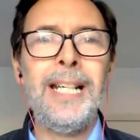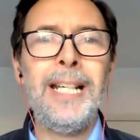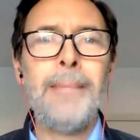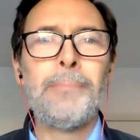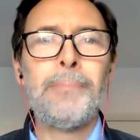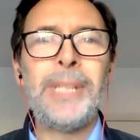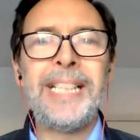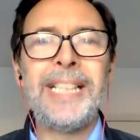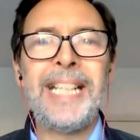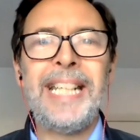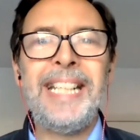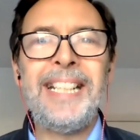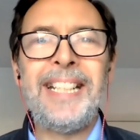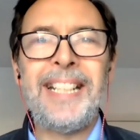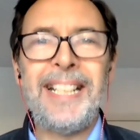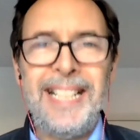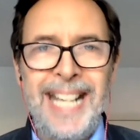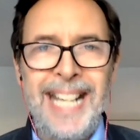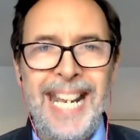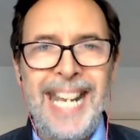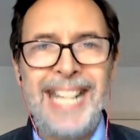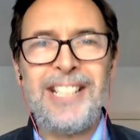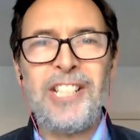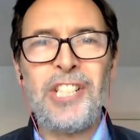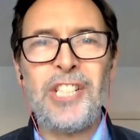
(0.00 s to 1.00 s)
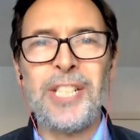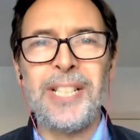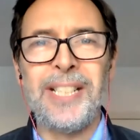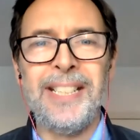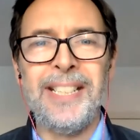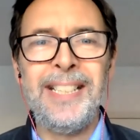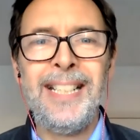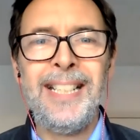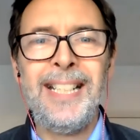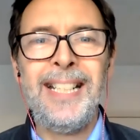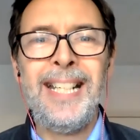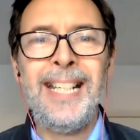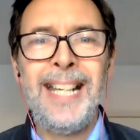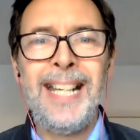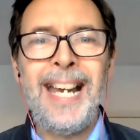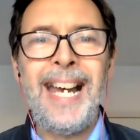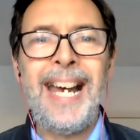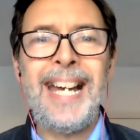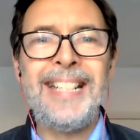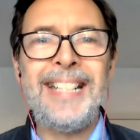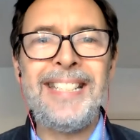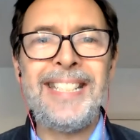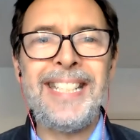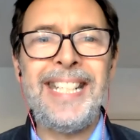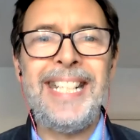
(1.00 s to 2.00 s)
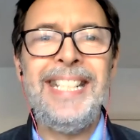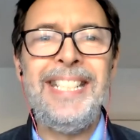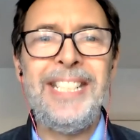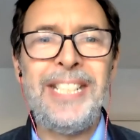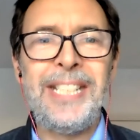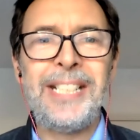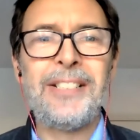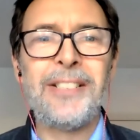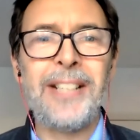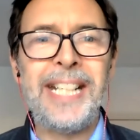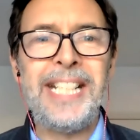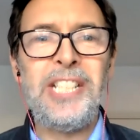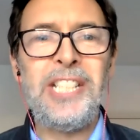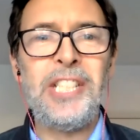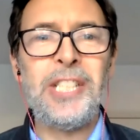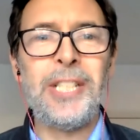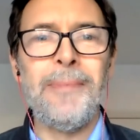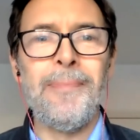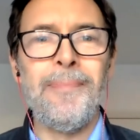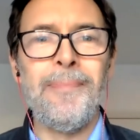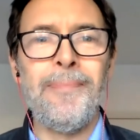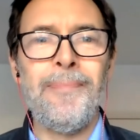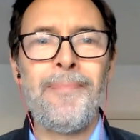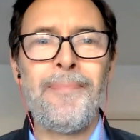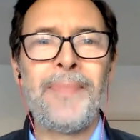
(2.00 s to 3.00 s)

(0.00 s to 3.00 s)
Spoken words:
bringing connection and integration.